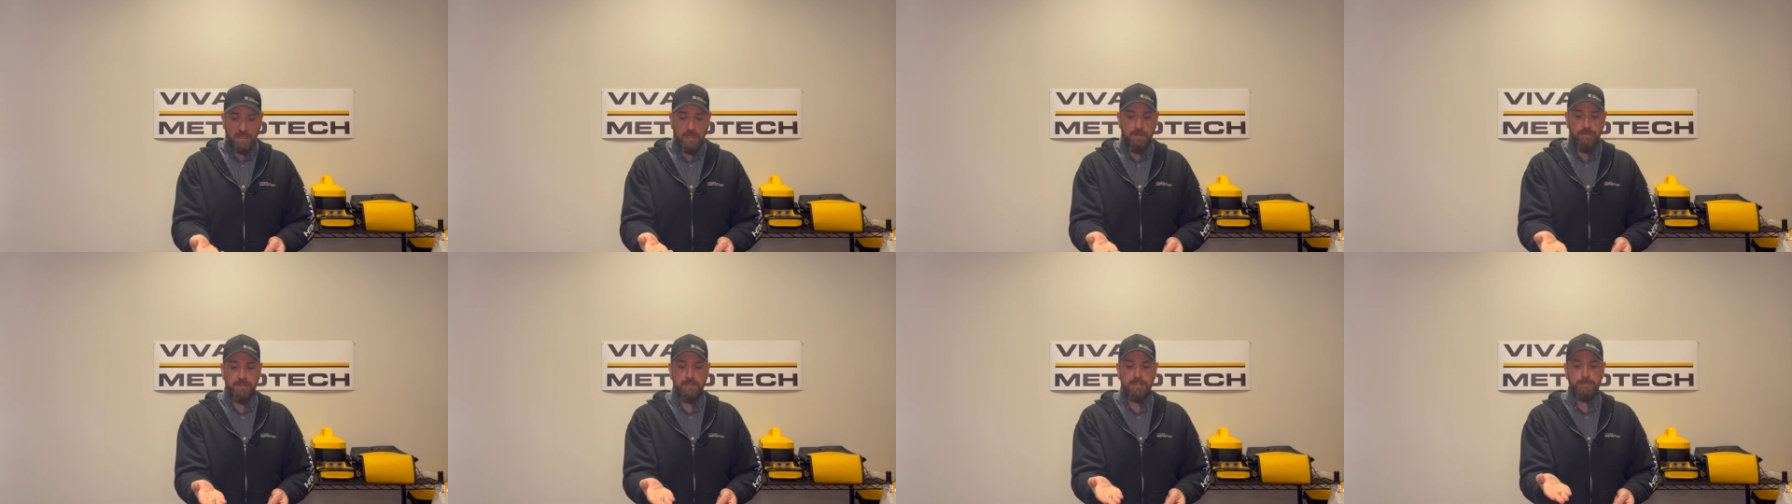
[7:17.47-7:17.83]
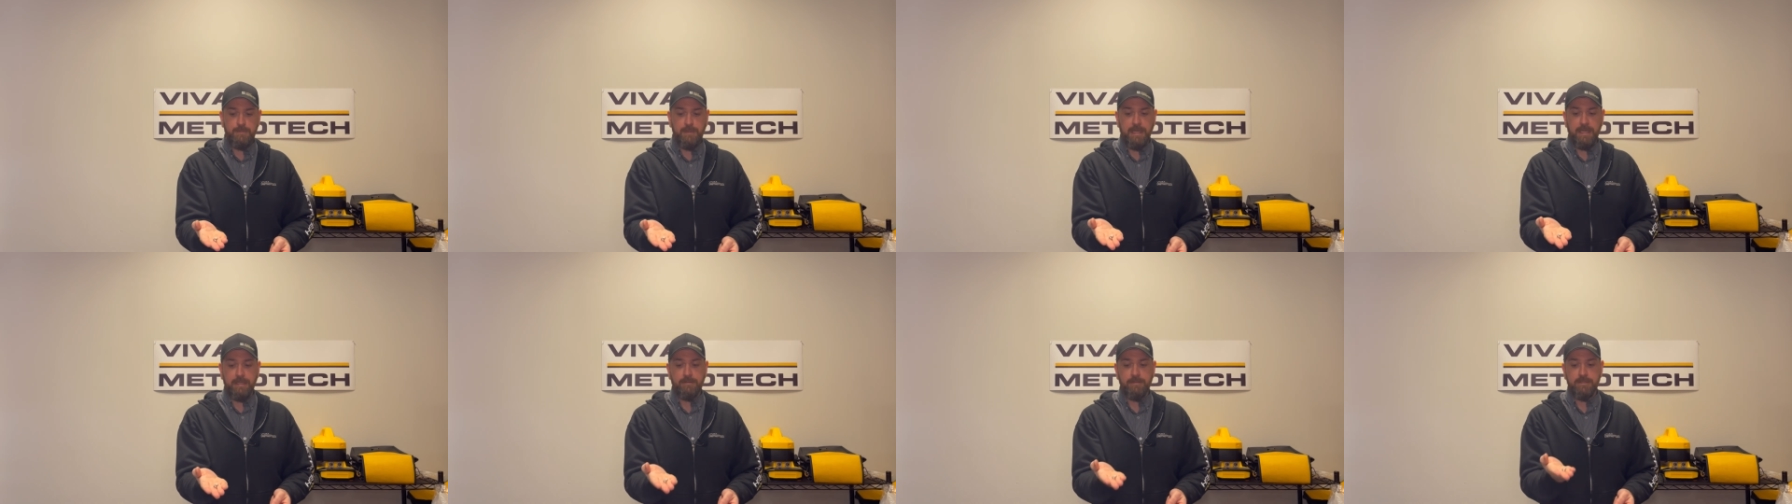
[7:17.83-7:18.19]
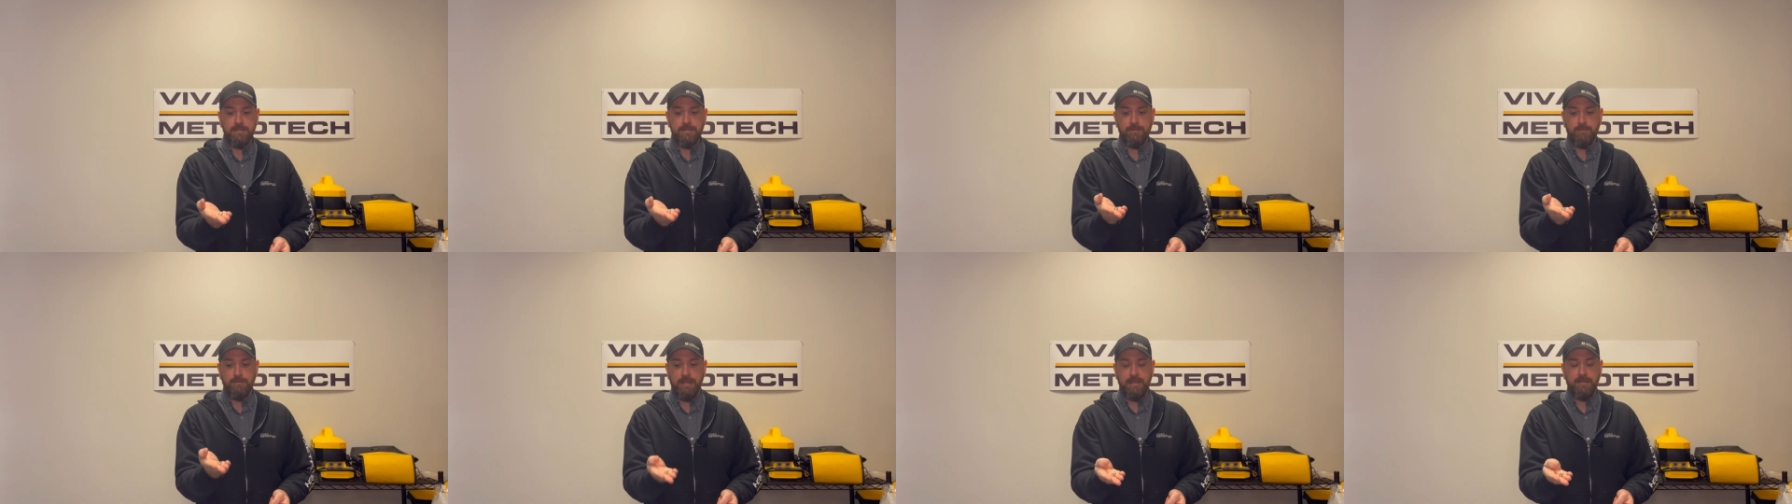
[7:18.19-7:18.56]
These
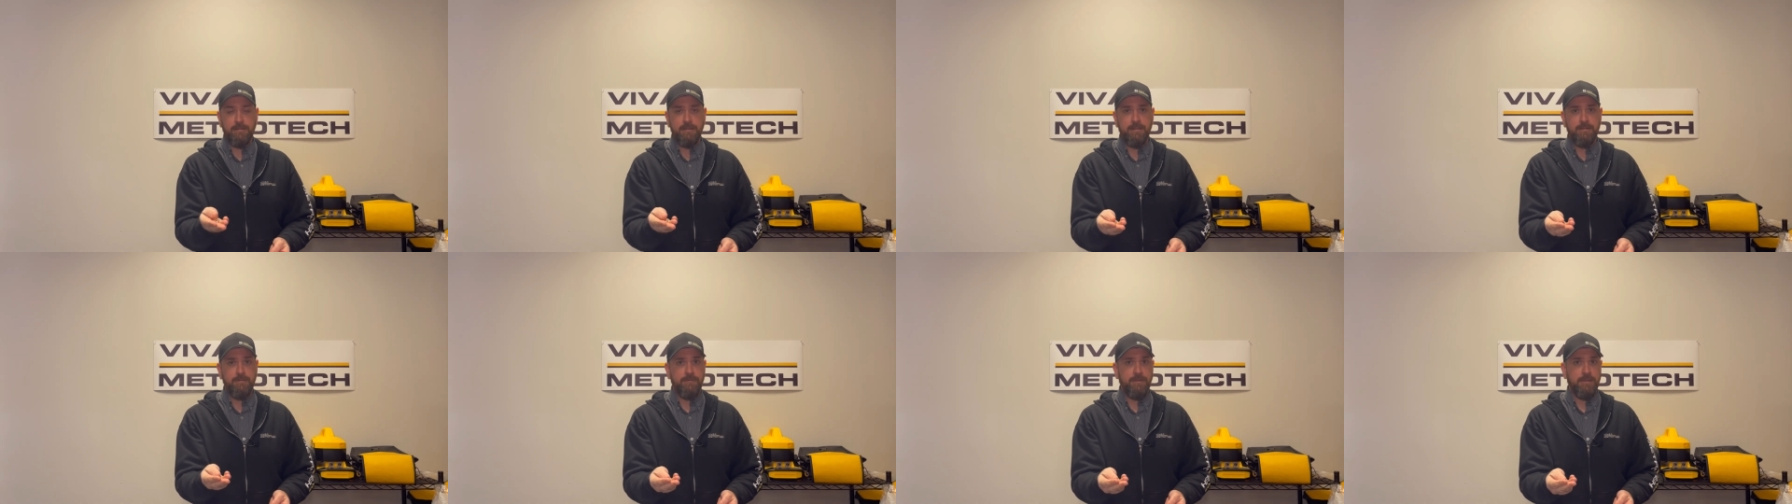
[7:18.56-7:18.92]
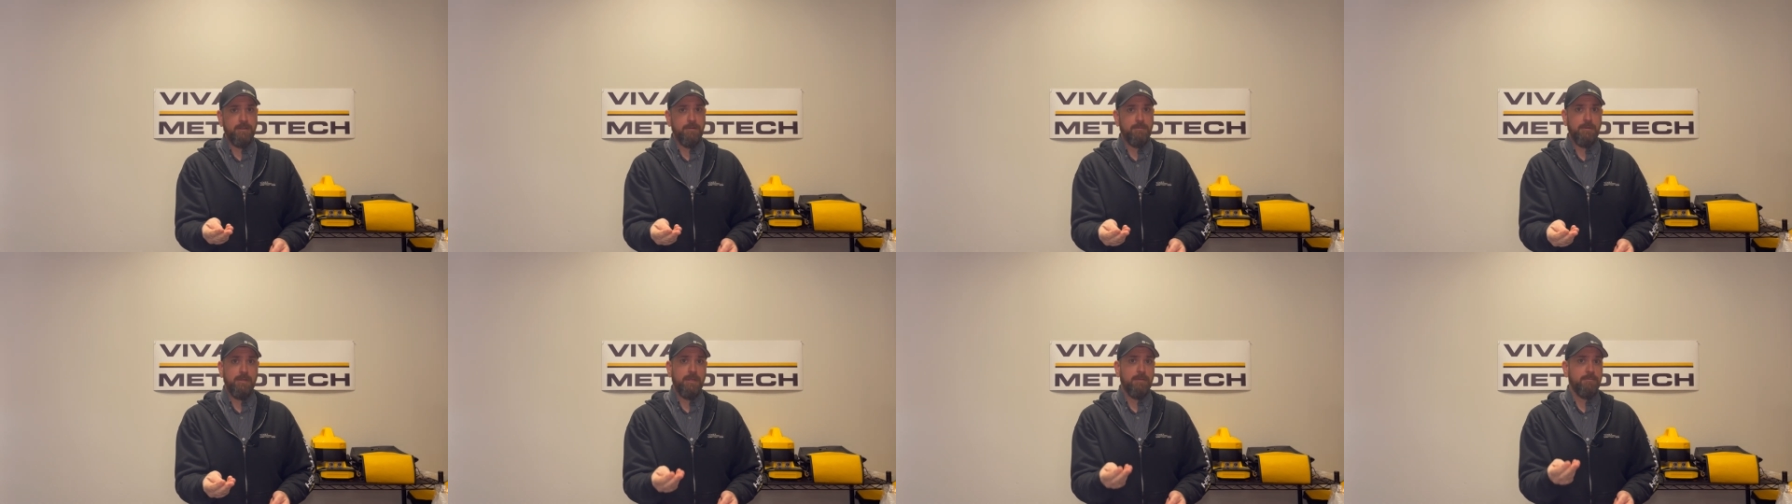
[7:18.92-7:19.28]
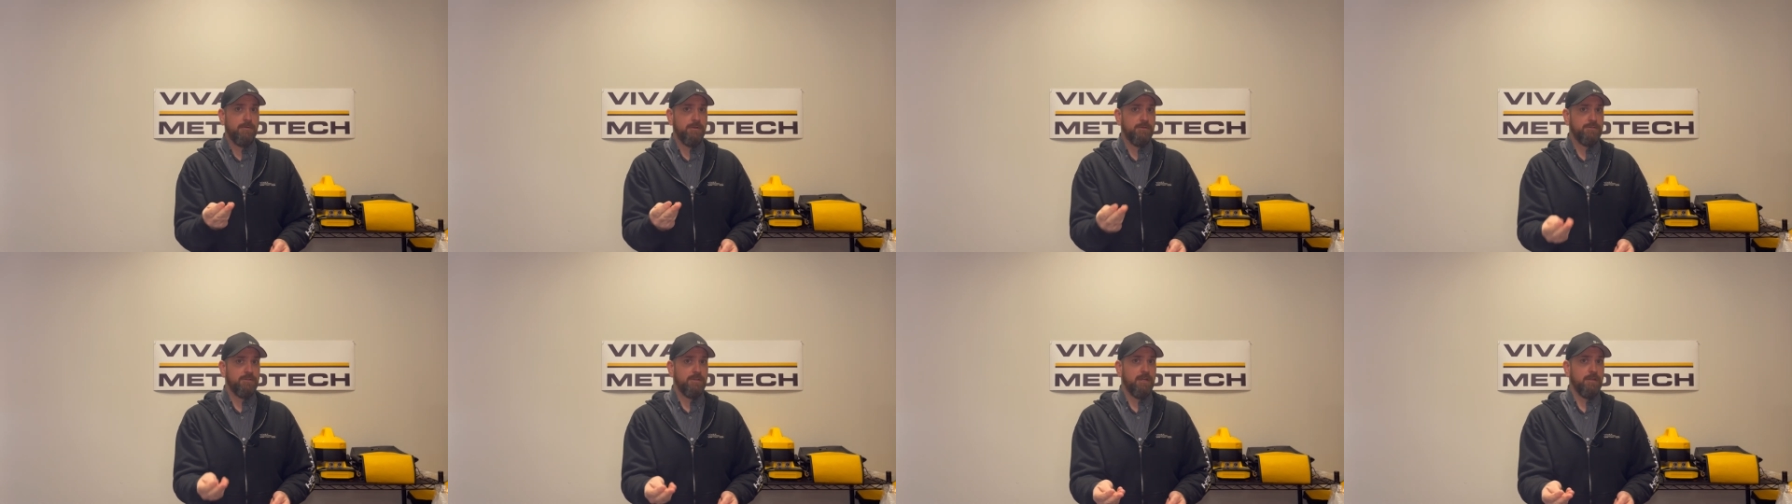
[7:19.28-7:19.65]
batteries are readily available at
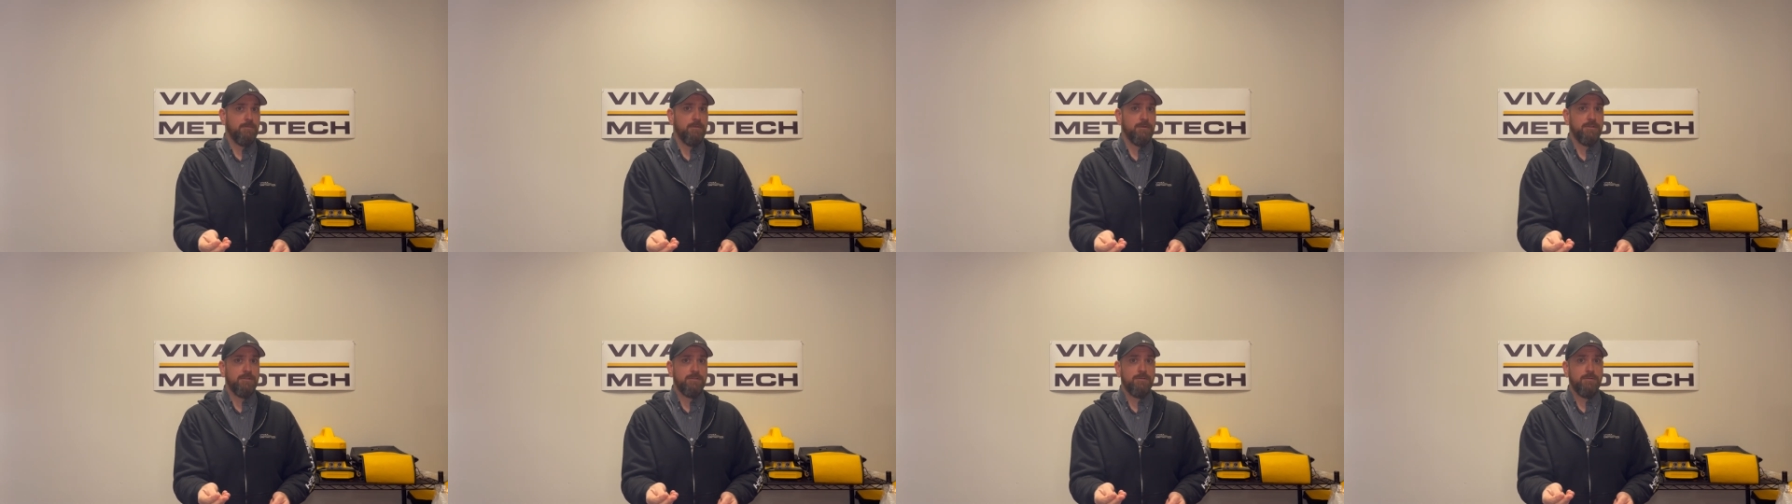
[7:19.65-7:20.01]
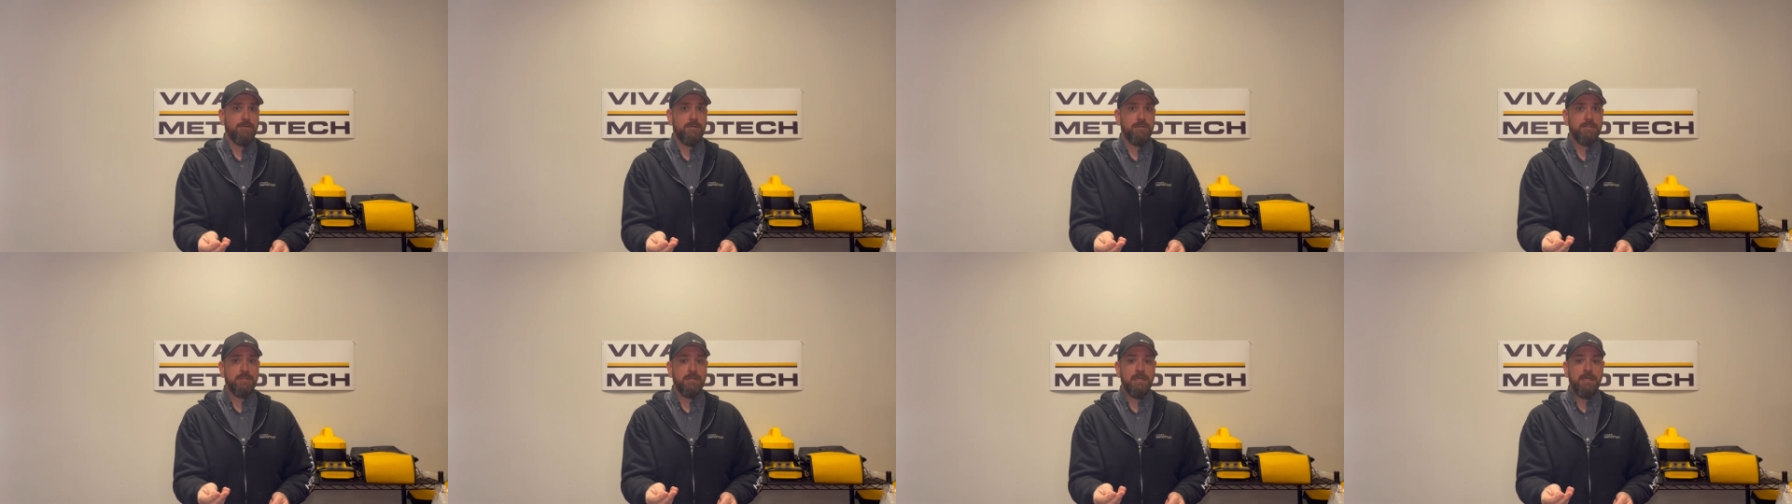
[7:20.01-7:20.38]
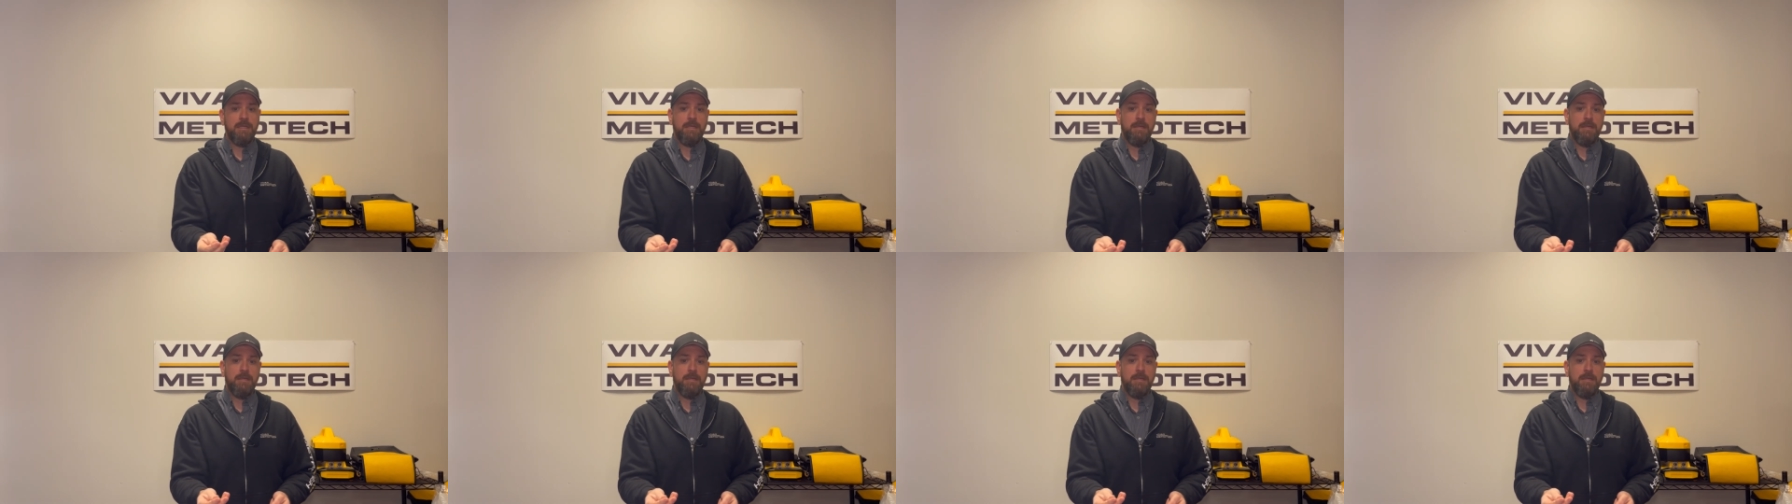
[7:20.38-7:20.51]
most hardware stores,